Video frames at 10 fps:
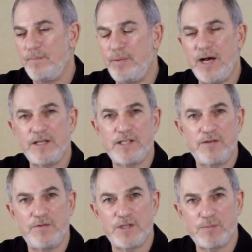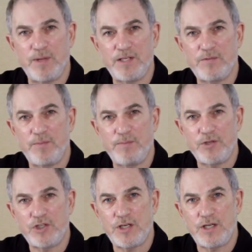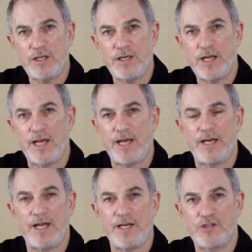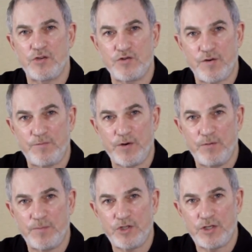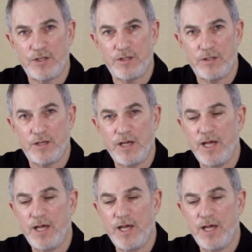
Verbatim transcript: positive displacement machine and a centrifugal machine.